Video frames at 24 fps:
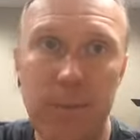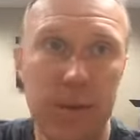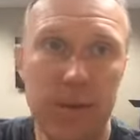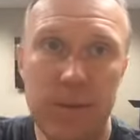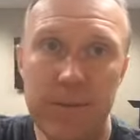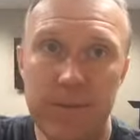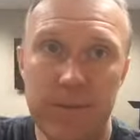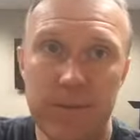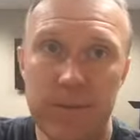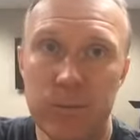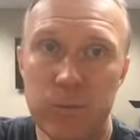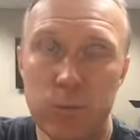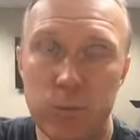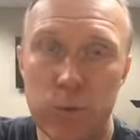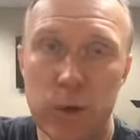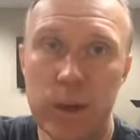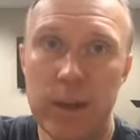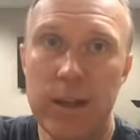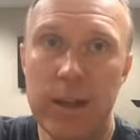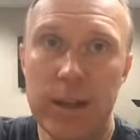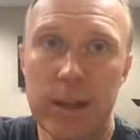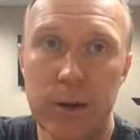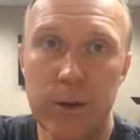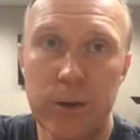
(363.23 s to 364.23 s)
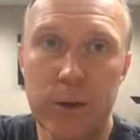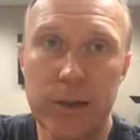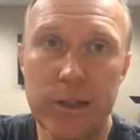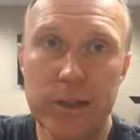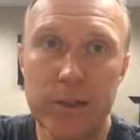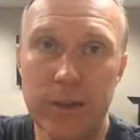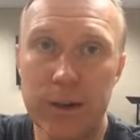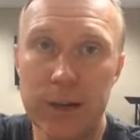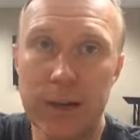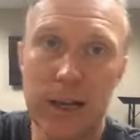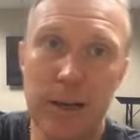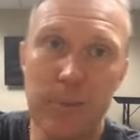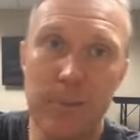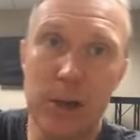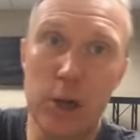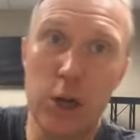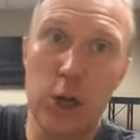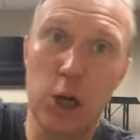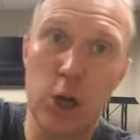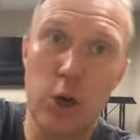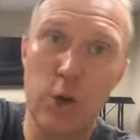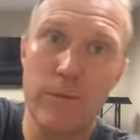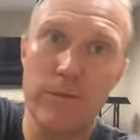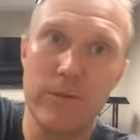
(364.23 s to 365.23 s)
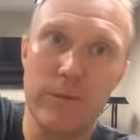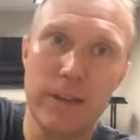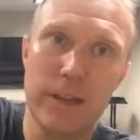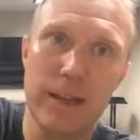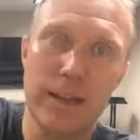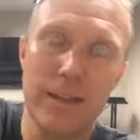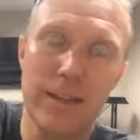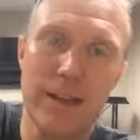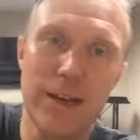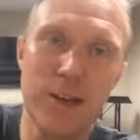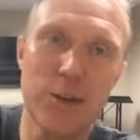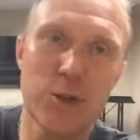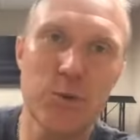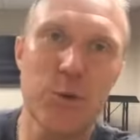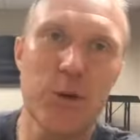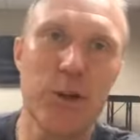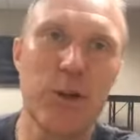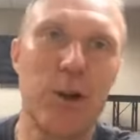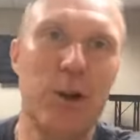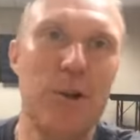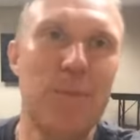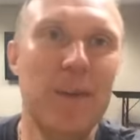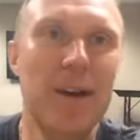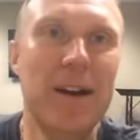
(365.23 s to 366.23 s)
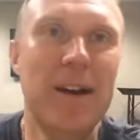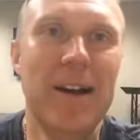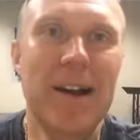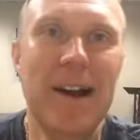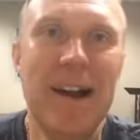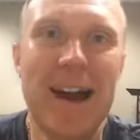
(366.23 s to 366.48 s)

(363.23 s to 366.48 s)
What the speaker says: you've really increased your income, you're going for that luxury home,